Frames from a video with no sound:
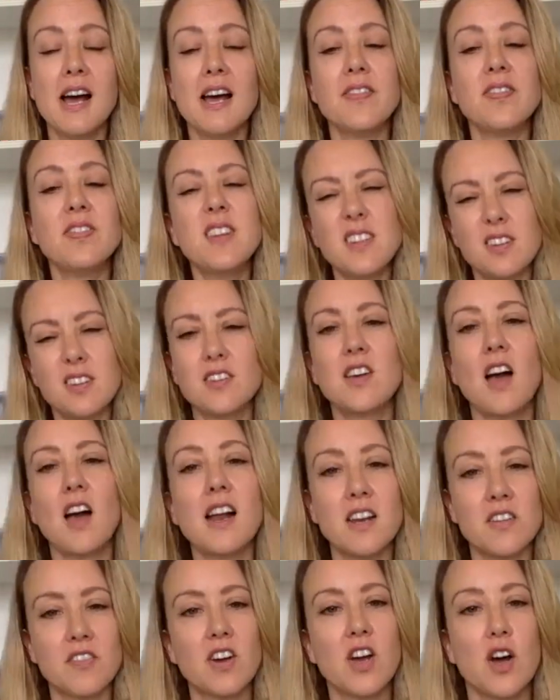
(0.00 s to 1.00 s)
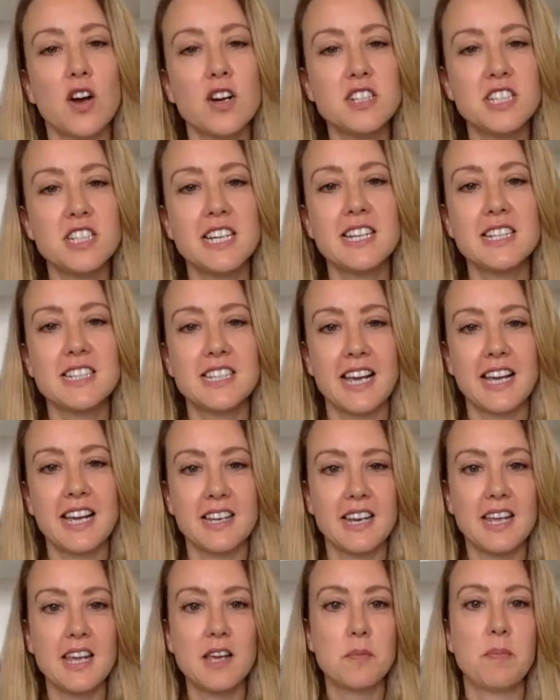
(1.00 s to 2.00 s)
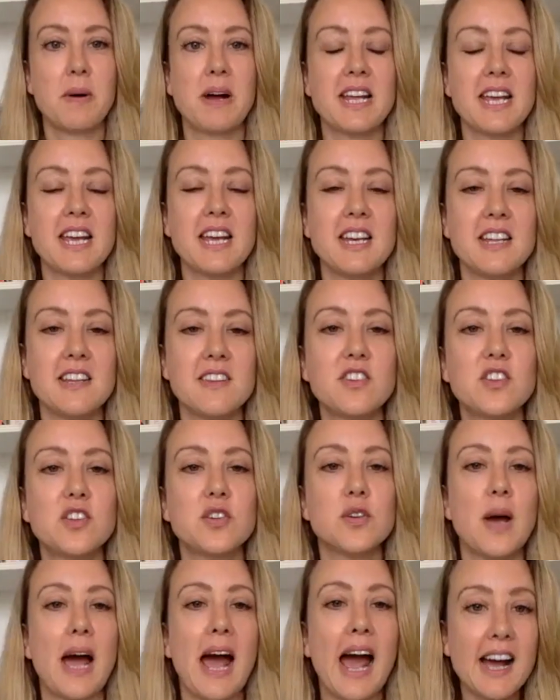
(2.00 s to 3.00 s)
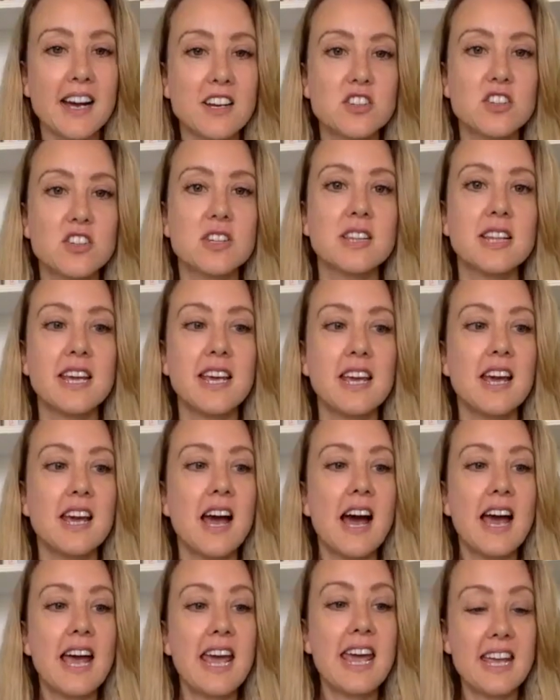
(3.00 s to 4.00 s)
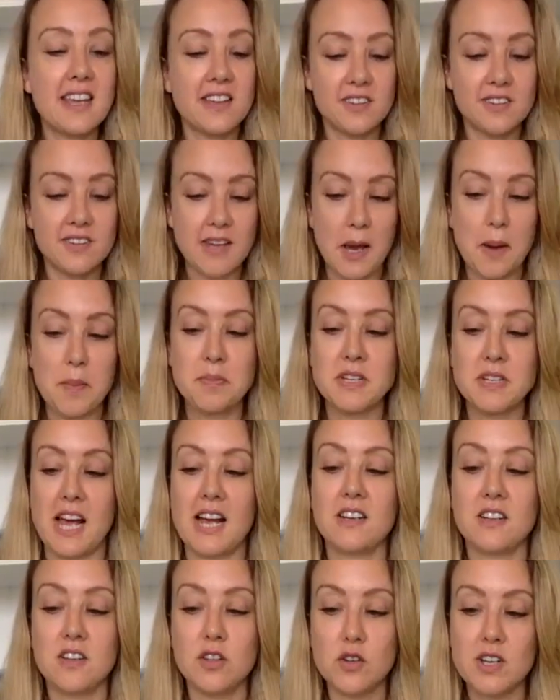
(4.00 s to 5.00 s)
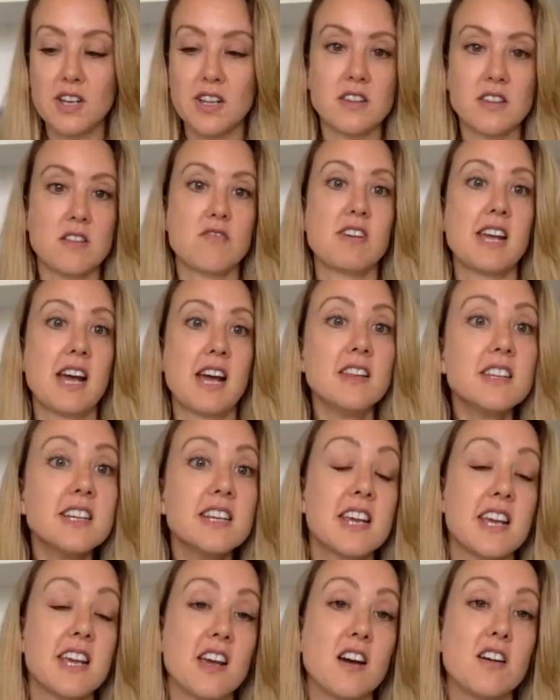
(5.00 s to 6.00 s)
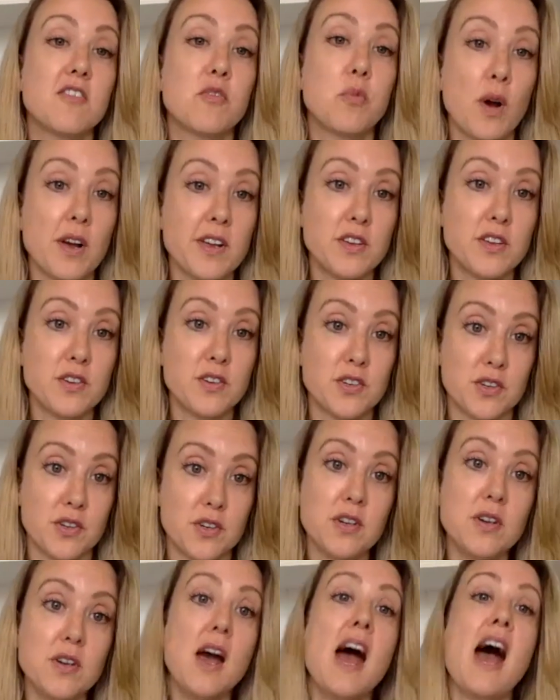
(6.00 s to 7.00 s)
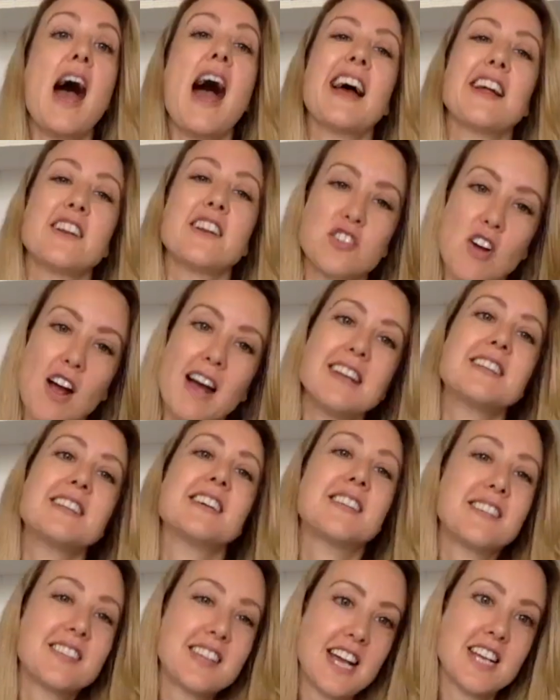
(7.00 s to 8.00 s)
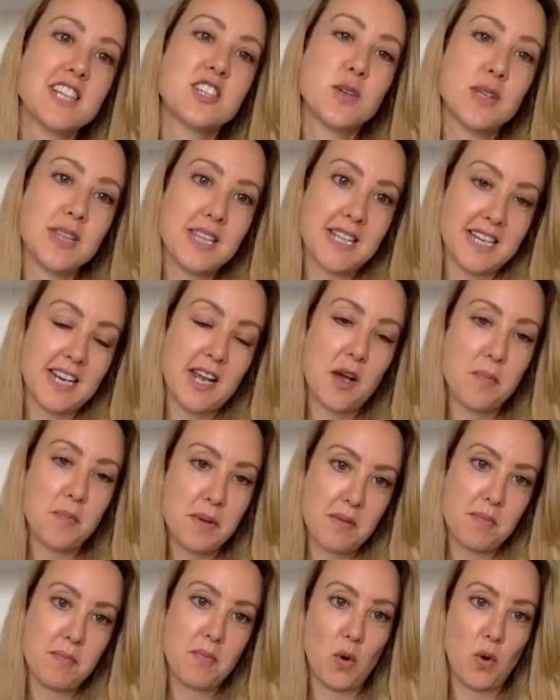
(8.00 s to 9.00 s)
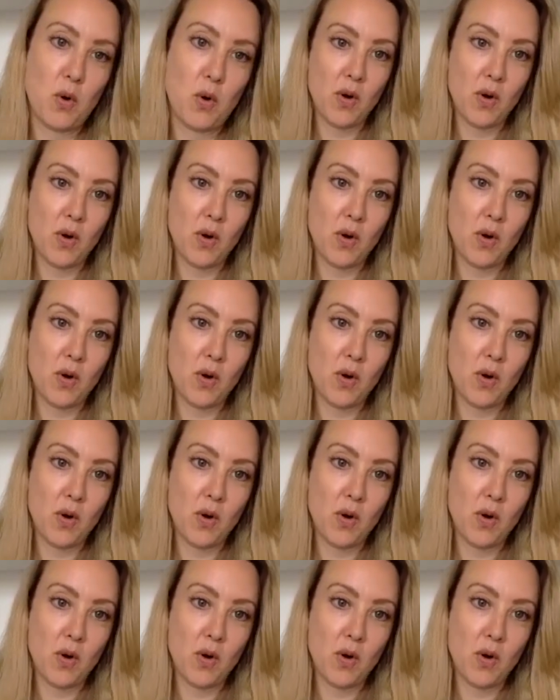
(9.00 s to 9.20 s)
this is kind of a coaching technique, but it is to actually accept and look at the reality of what you do and try to schedule it a bit more.